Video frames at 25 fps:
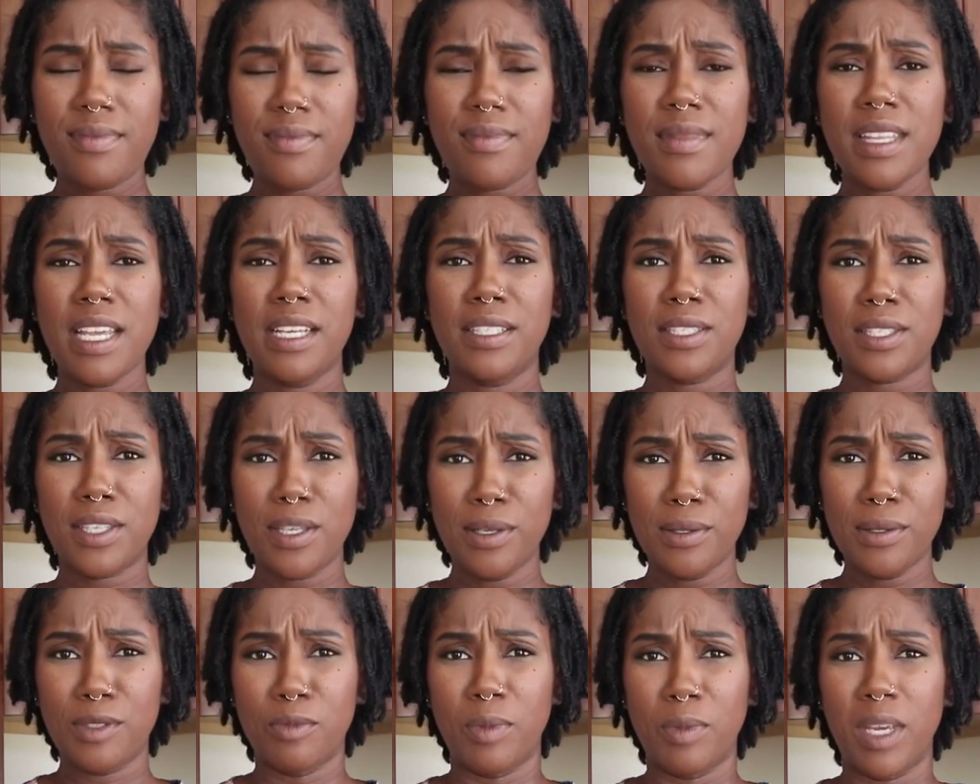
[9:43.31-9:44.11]

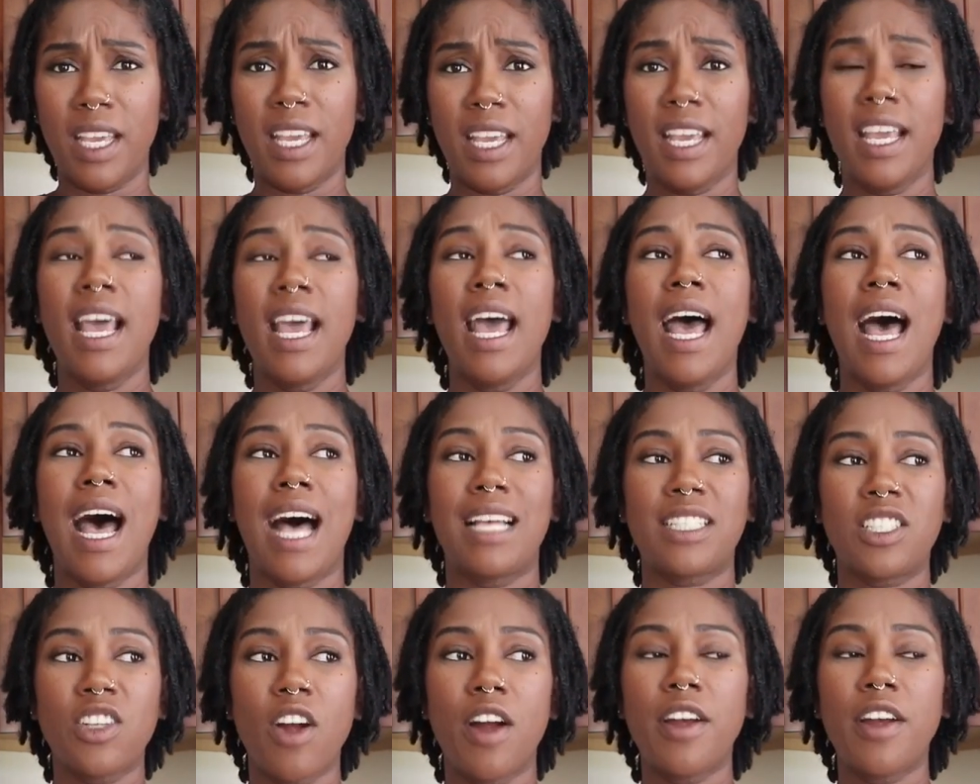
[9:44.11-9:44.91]
Excuse me. I
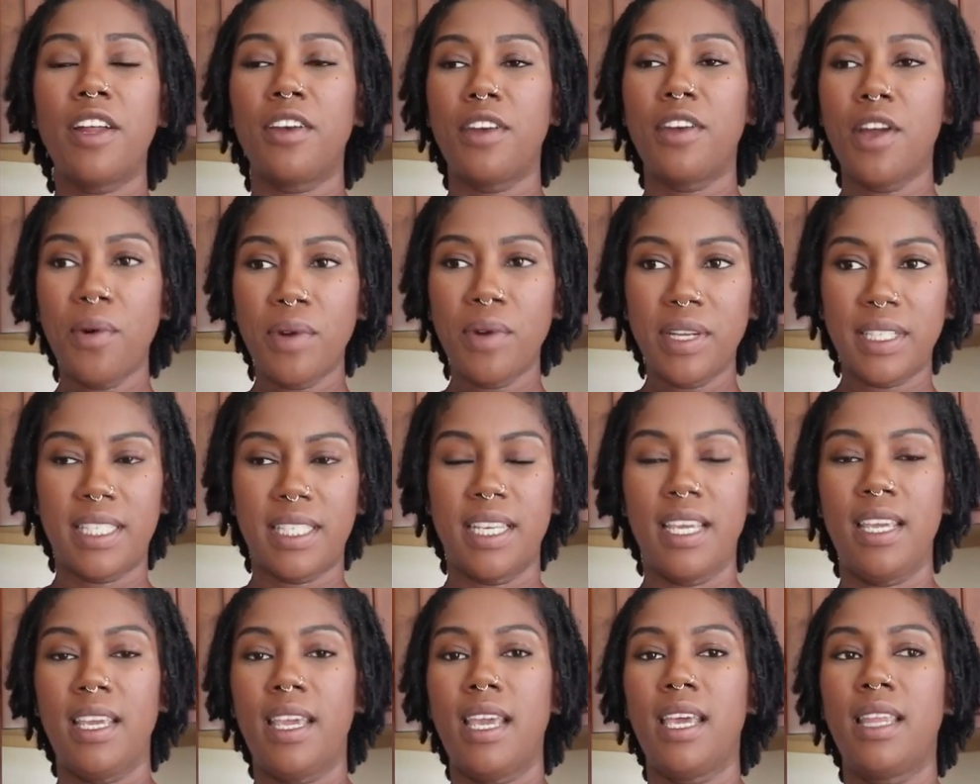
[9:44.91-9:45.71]
started
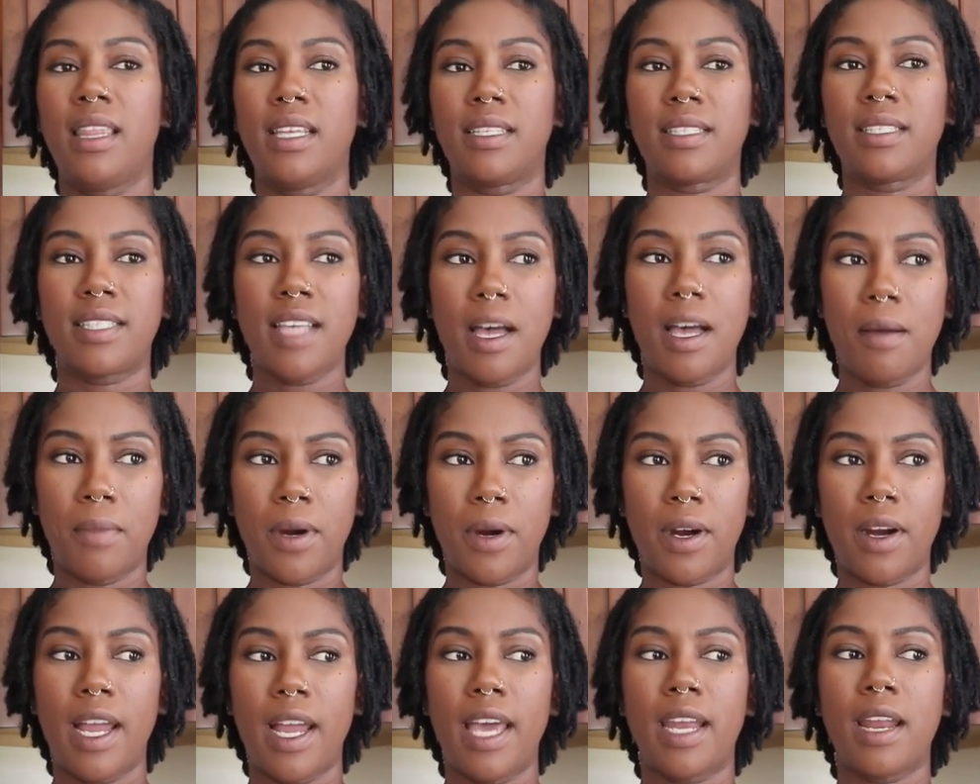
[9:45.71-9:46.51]
noticing in the
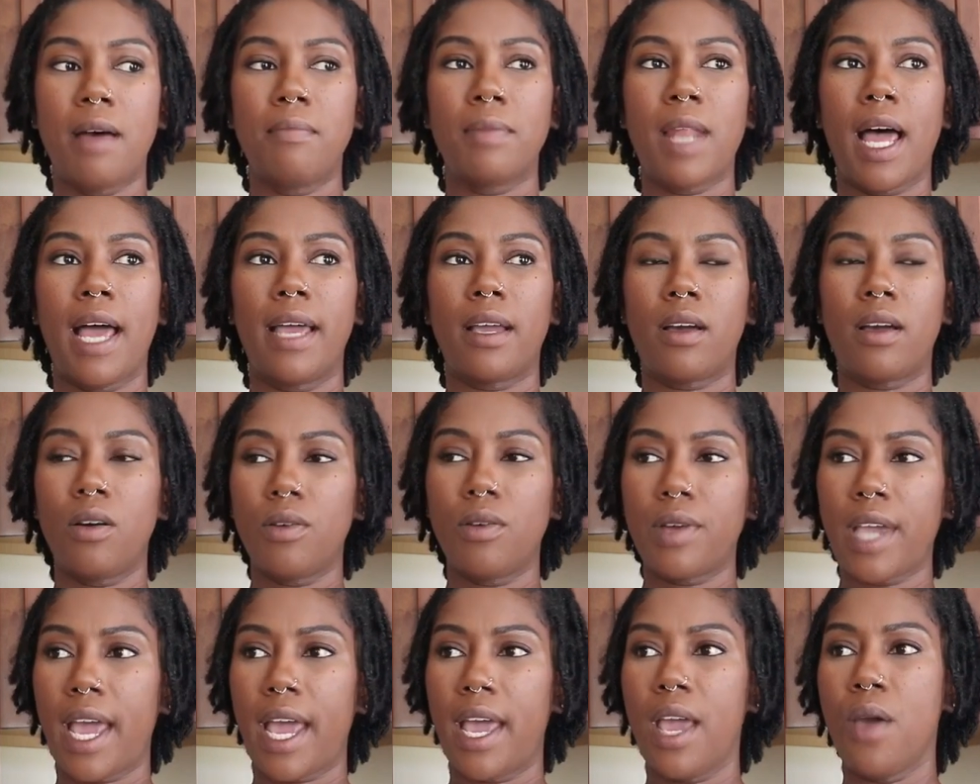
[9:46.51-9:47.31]
summer, and I'm like,
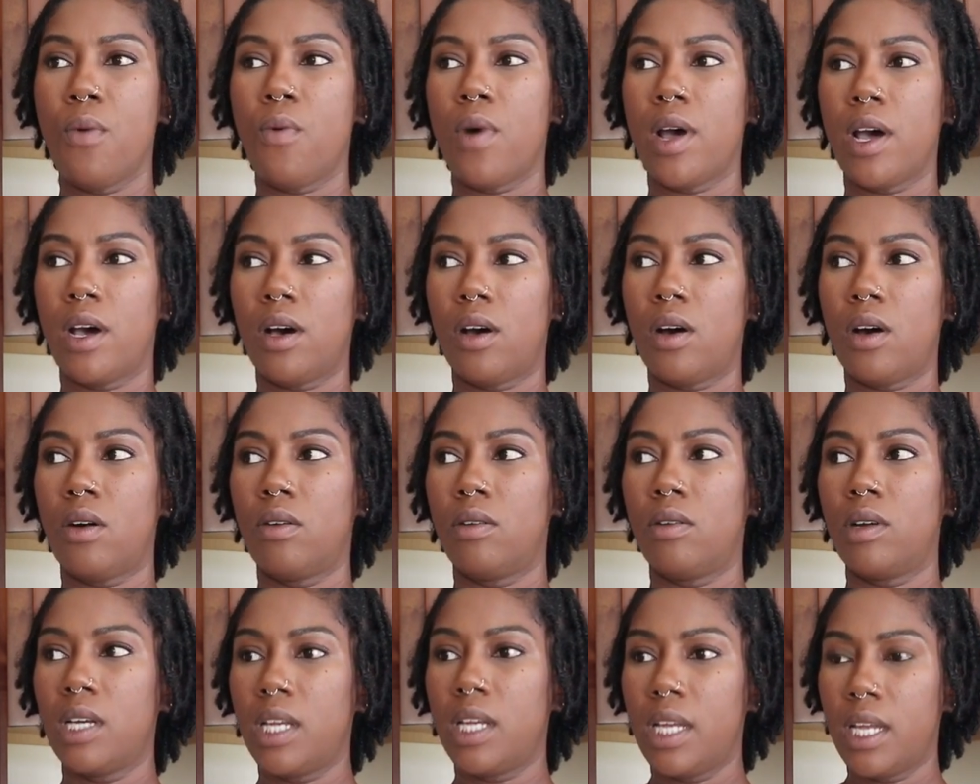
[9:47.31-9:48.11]
okay,
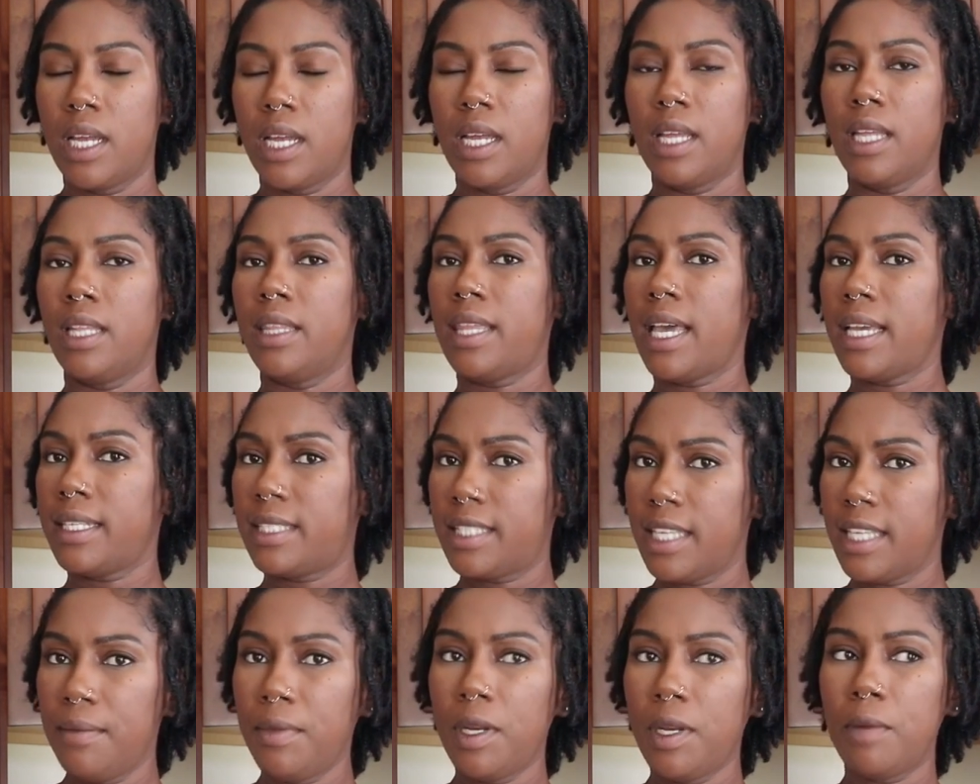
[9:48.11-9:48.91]
well, they
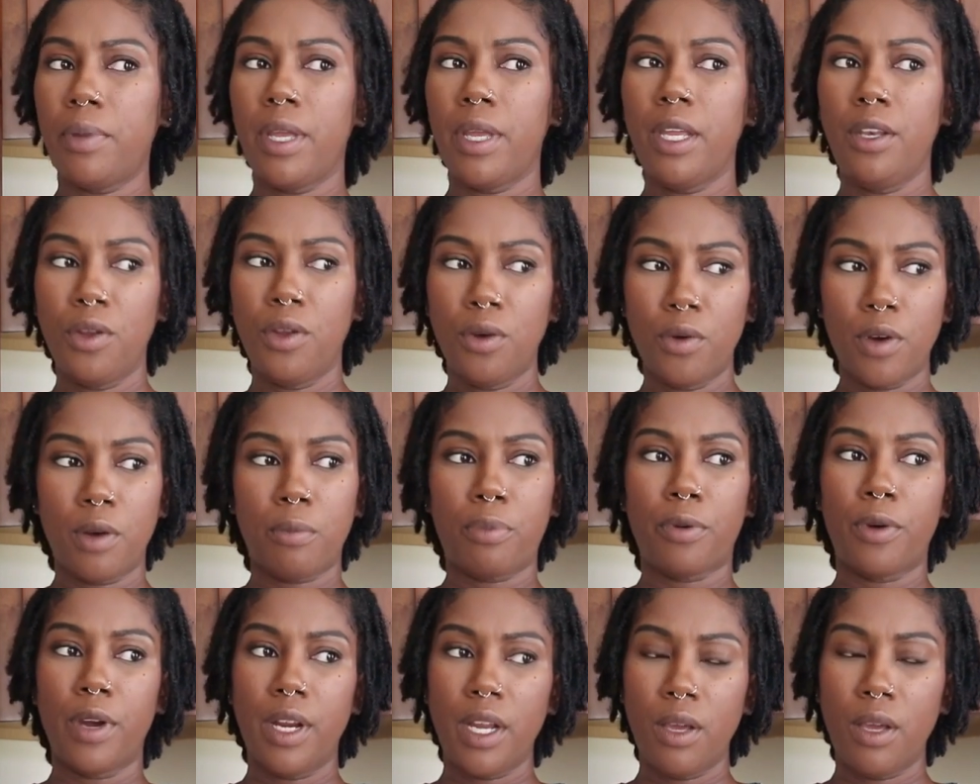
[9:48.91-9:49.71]
seem to be doing
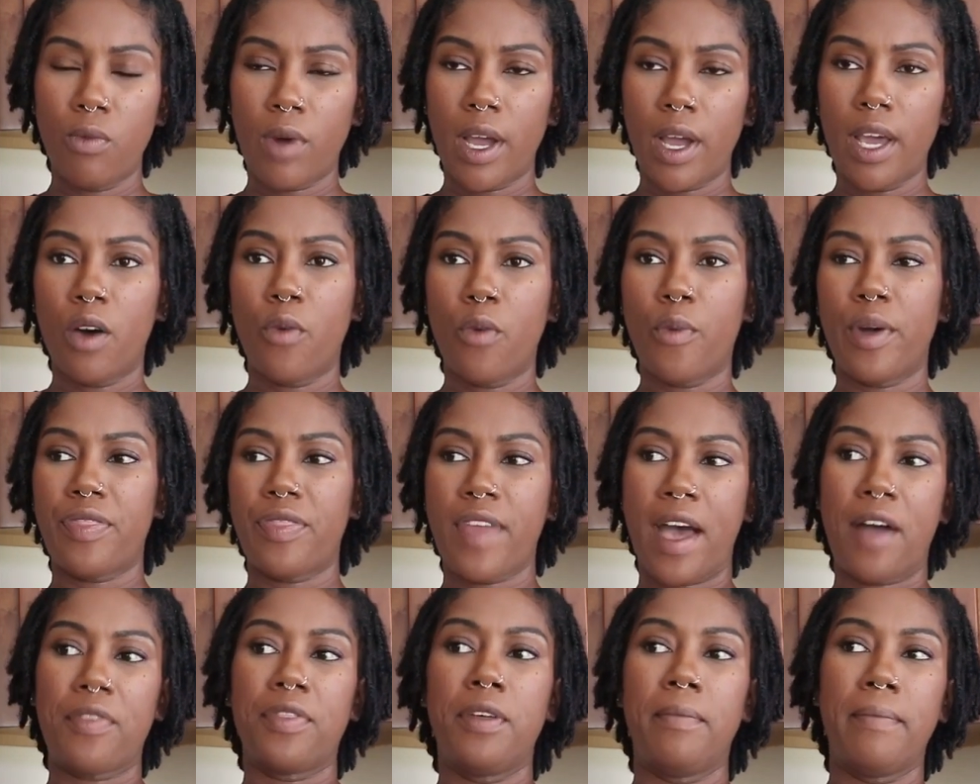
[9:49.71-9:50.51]
pretty well
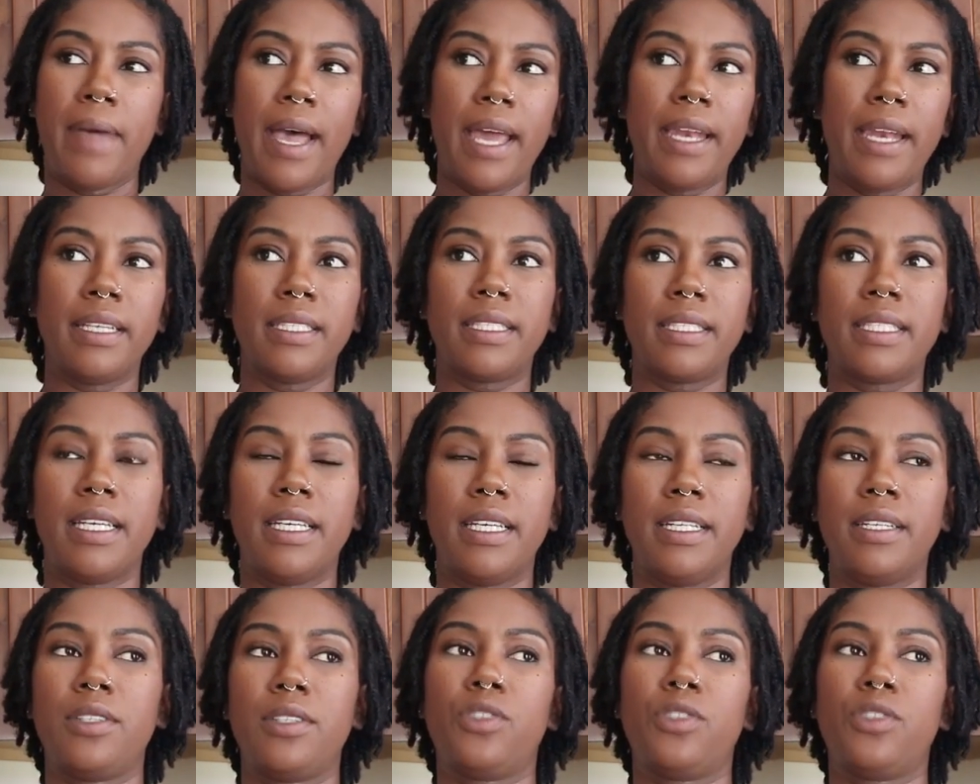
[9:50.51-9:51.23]
without the medicine.